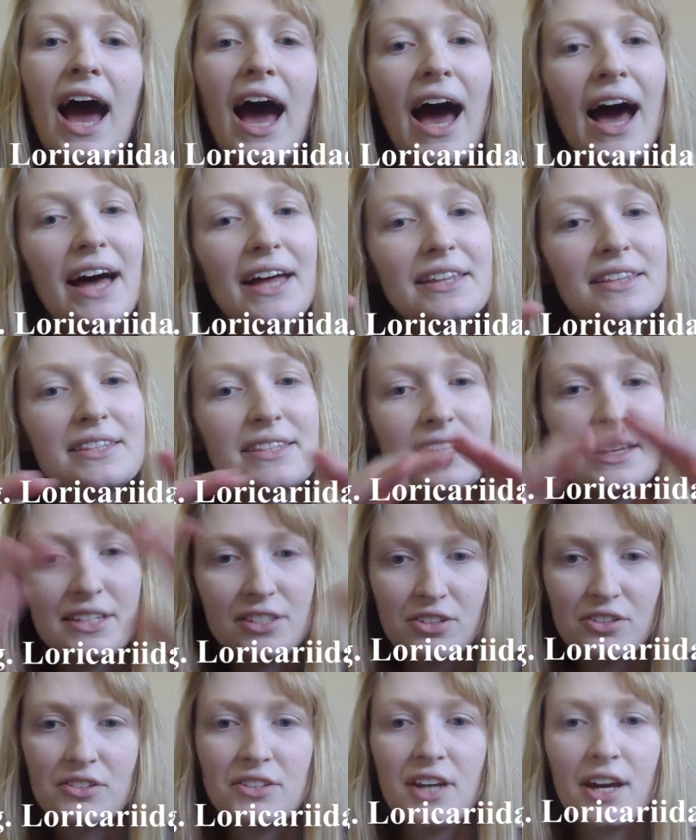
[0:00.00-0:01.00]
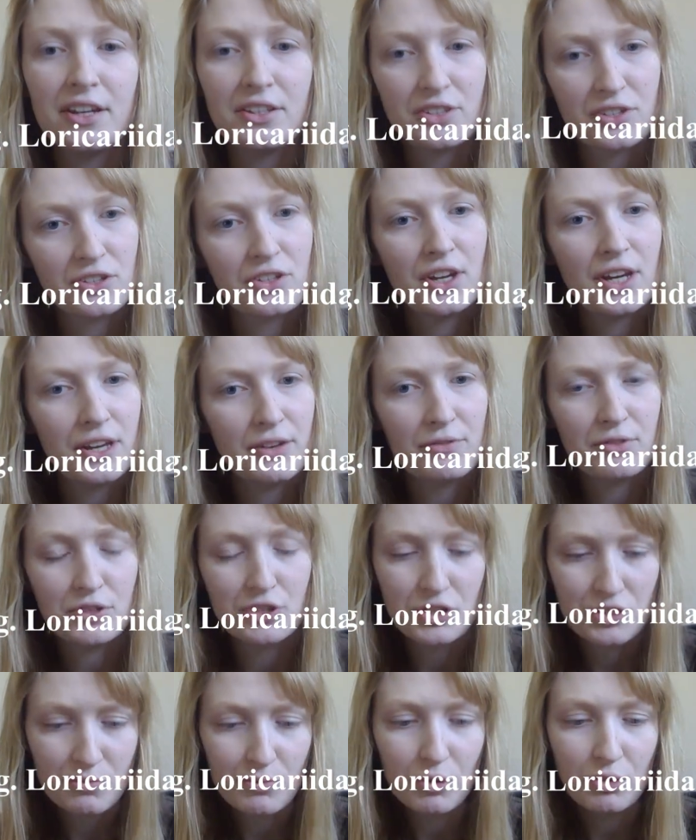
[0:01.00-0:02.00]
and this contains an even
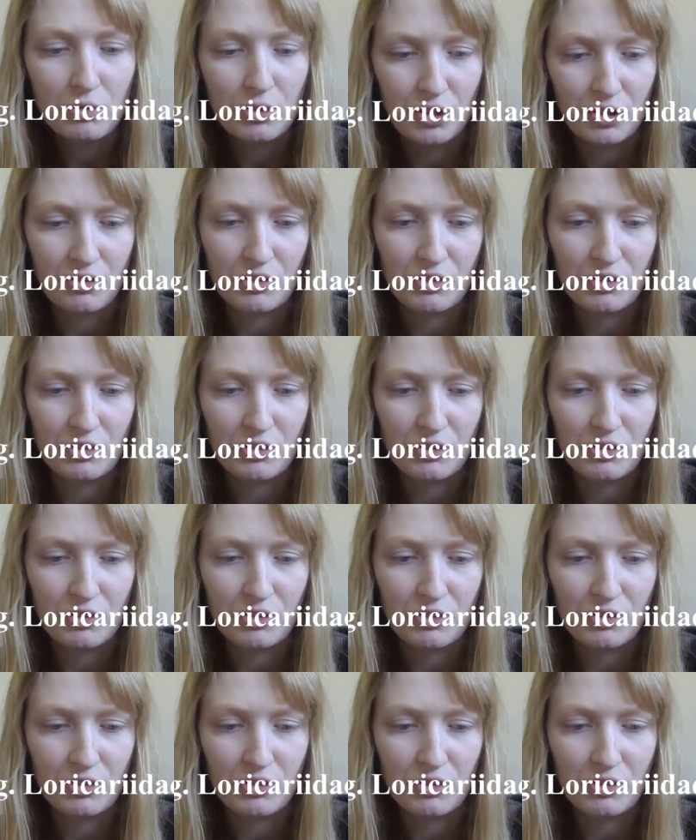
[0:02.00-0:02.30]
smaller